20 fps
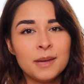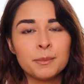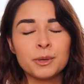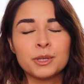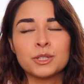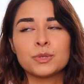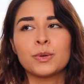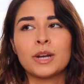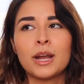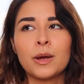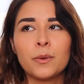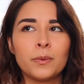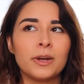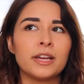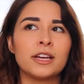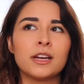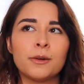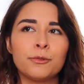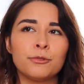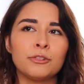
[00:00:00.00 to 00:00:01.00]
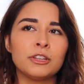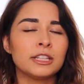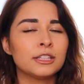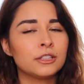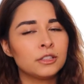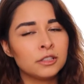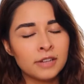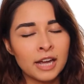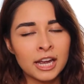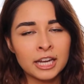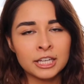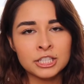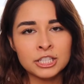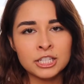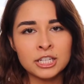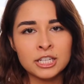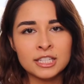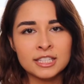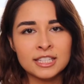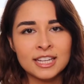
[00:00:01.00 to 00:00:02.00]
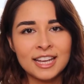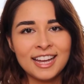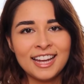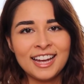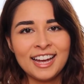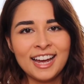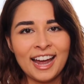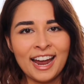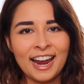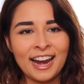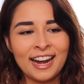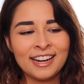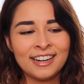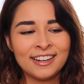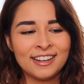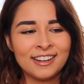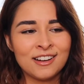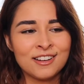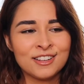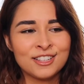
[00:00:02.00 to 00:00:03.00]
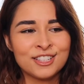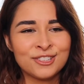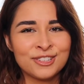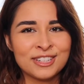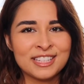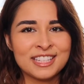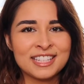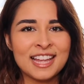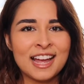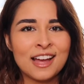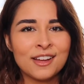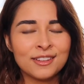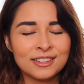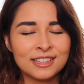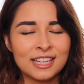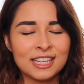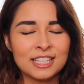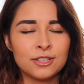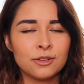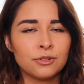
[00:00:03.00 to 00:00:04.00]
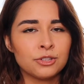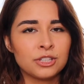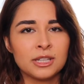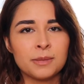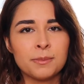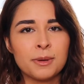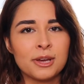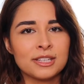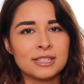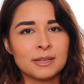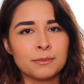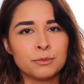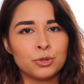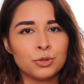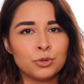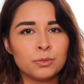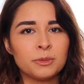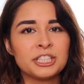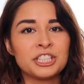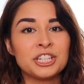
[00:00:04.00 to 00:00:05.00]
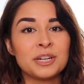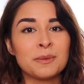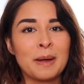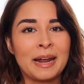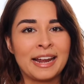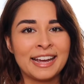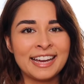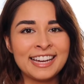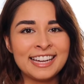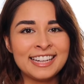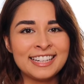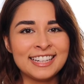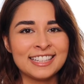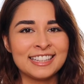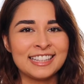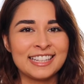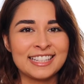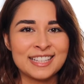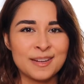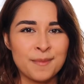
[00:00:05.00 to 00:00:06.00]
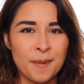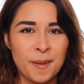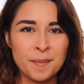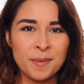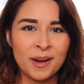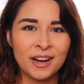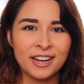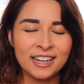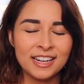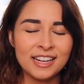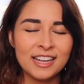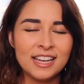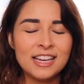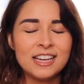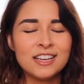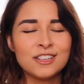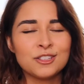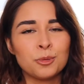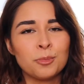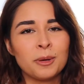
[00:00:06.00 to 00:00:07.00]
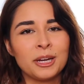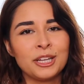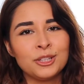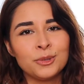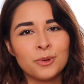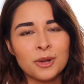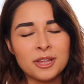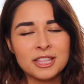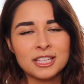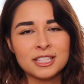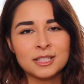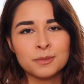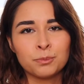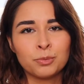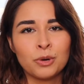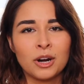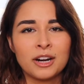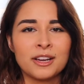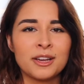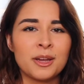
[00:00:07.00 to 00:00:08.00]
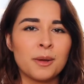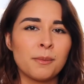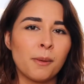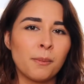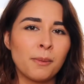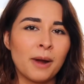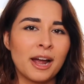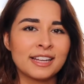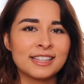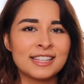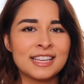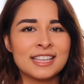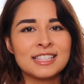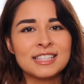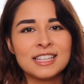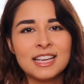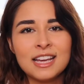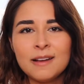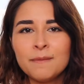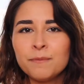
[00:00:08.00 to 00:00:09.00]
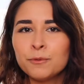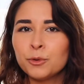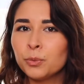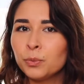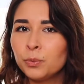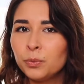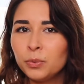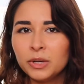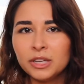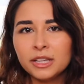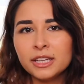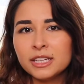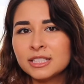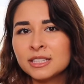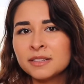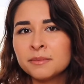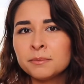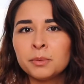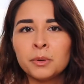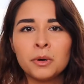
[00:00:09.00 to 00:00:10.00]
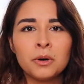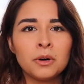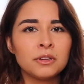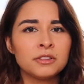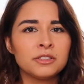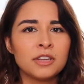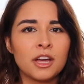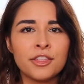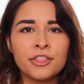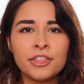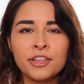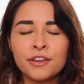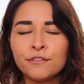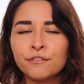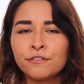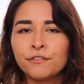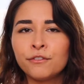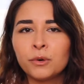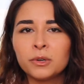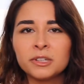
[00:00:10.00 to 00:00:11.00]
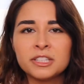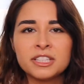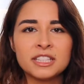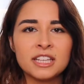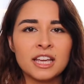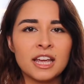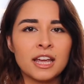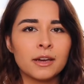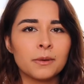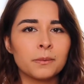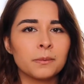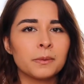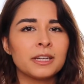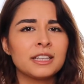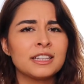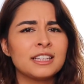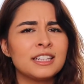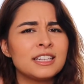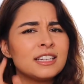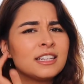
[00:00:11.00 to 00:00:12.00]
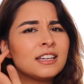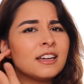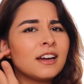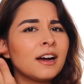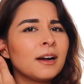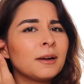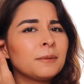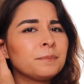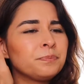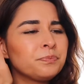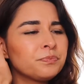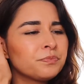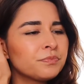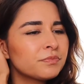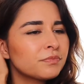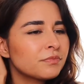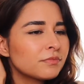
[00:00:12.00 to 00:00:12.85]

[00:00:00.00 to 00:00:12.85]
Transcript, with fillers: because when I wake up feeling too anxious, and uh, stressed out, that's usually because I'm too much in my head and less in my body. So by doing this pranayama practice, really simple, nothing forcing, really um,